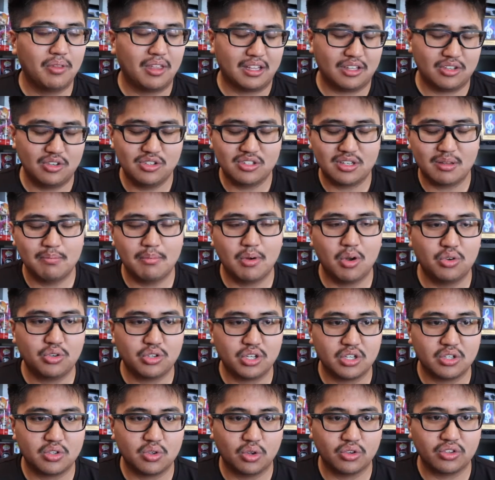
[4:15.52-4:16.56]
using motion
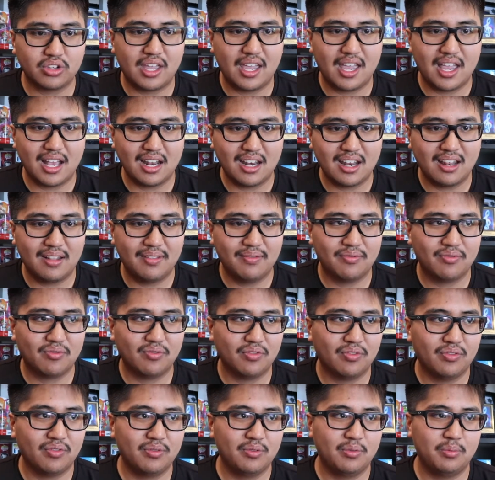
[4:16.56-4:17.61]
controls and
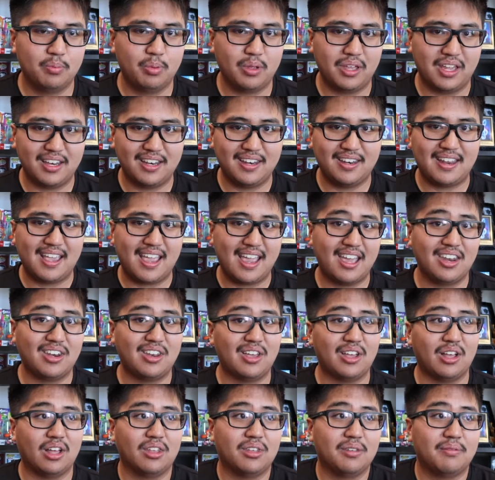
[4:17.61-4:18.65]
playing in
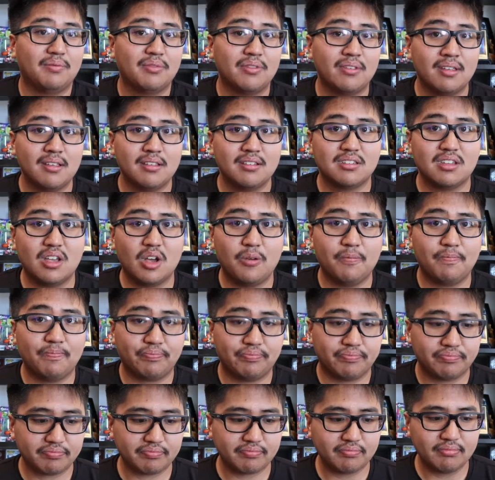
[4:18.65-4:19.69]
handheld. So
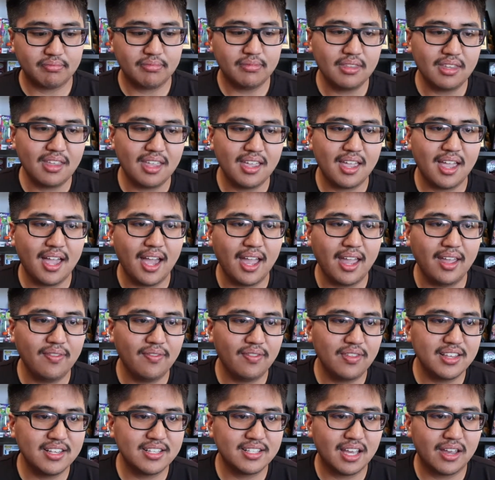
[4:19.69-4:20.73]
I at
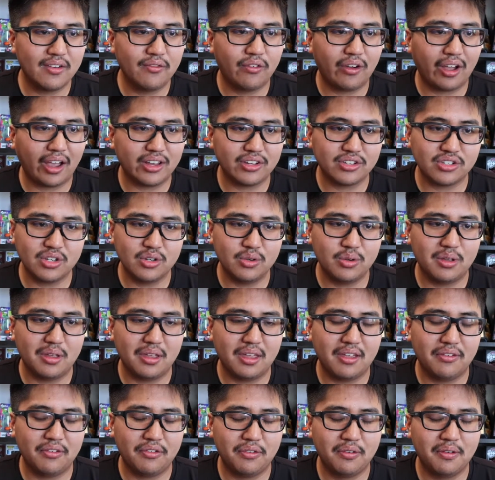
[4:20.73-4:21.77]
least advise you,
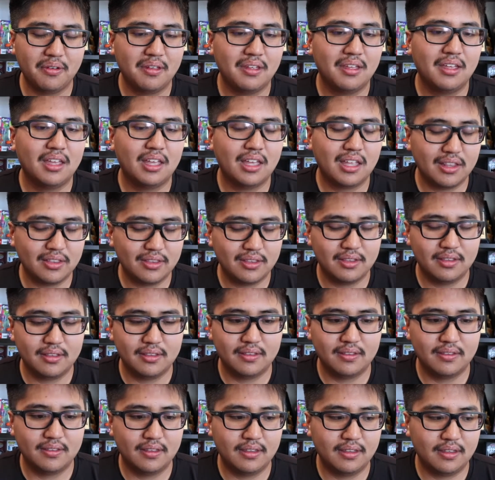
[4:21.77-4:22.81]
if
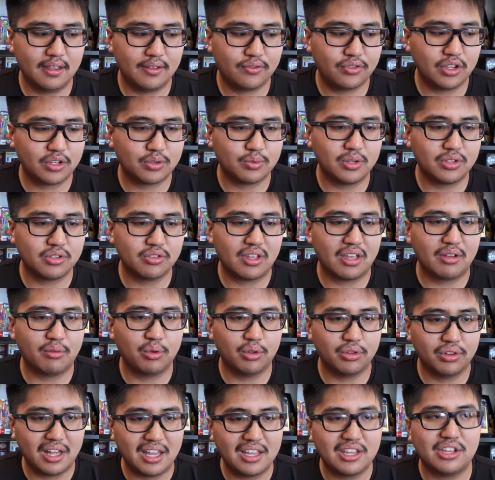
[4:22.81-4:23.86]
the Switch Lite
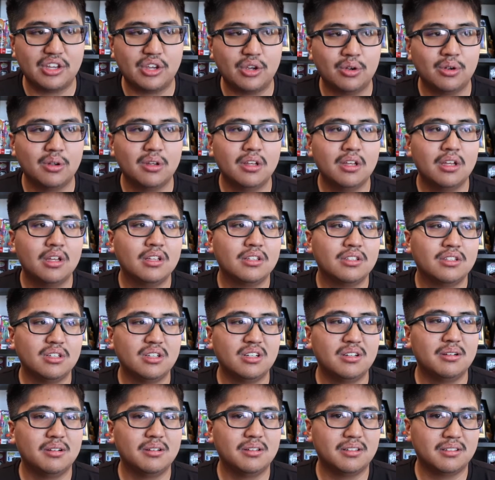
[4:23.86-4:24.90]
will let you,
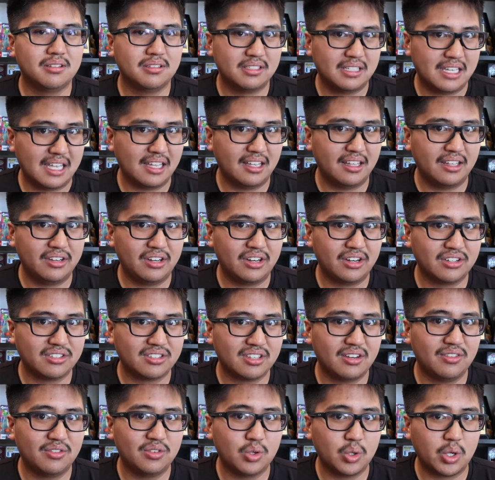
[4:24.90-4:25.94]
to get another
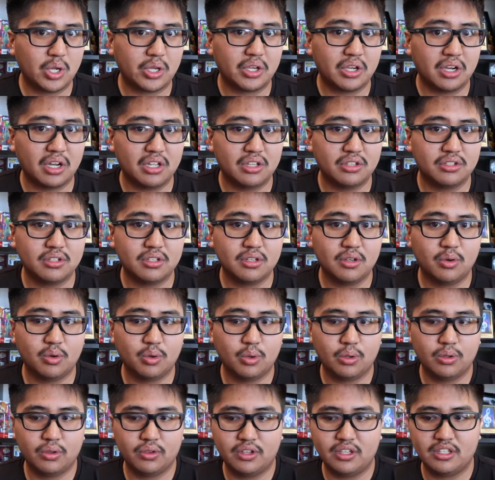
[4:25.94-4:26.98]
set of Joy-Cons,
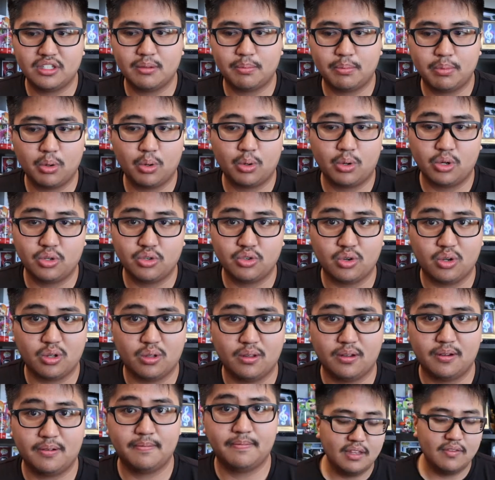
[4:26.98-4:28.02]
or at least a Pro
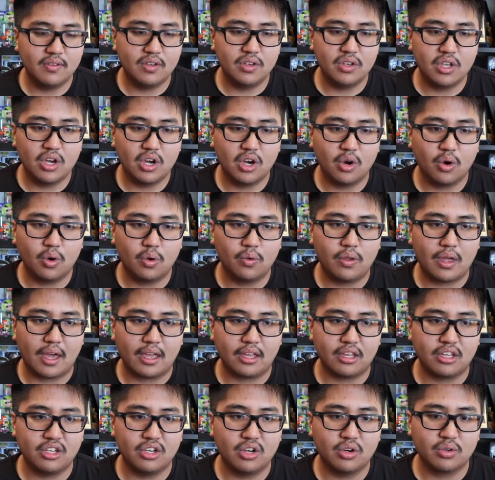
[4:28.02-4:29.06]
controller. Even though
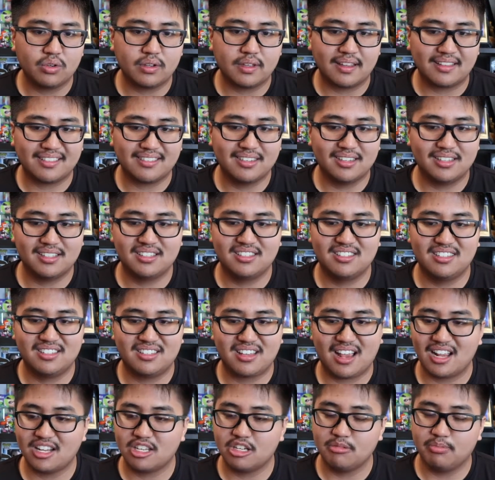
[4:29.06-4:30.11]
that you don't get the
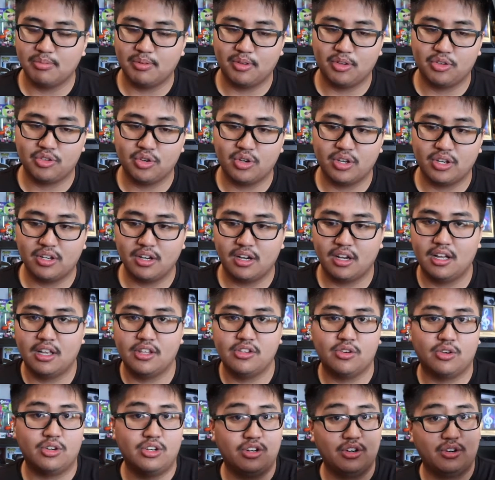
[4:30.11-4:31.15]
detachable
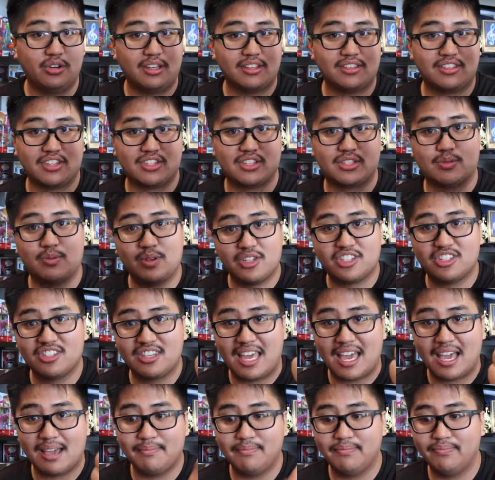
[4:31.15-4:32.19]
Joy-Cons, or you don't get the Switch
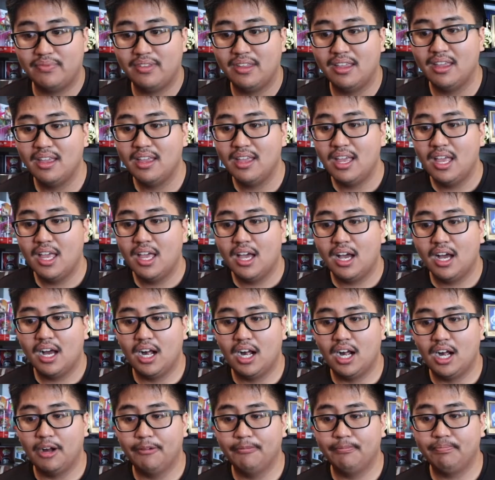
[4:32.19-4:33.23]
Snap,
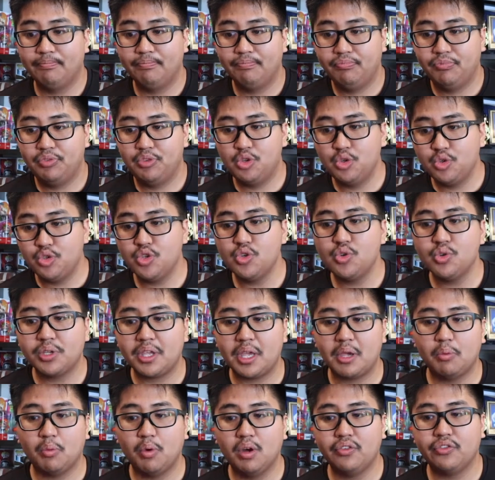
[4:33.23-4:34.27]
you do
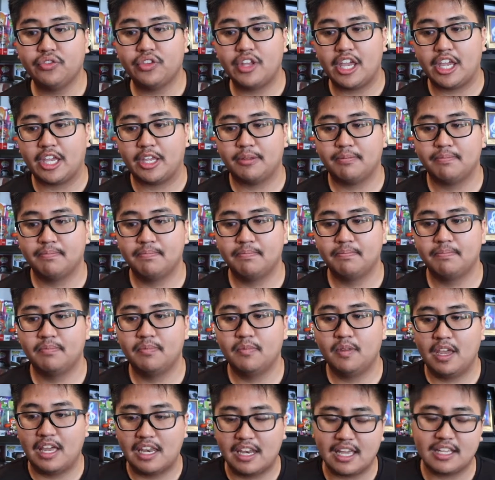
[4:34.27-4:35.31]
get one thing,
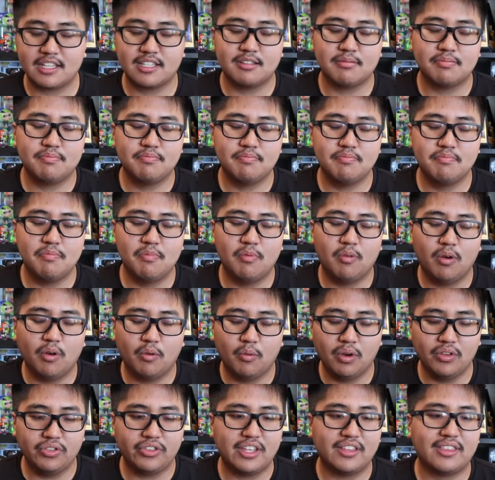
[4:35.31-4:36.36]
and that's
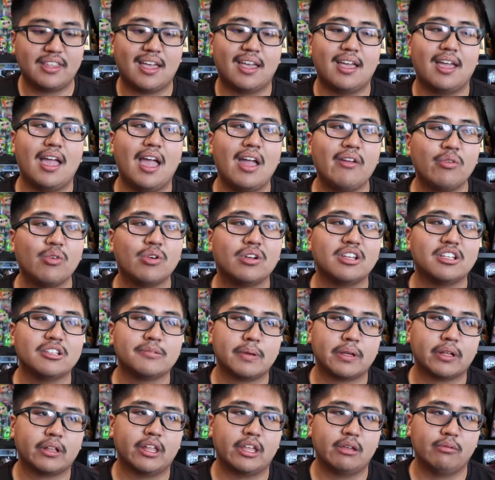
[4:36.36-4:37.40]
one thing that everyone has
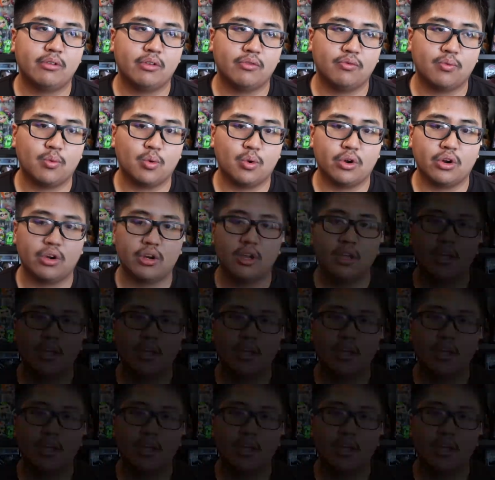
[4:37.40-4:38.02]
been claiming for: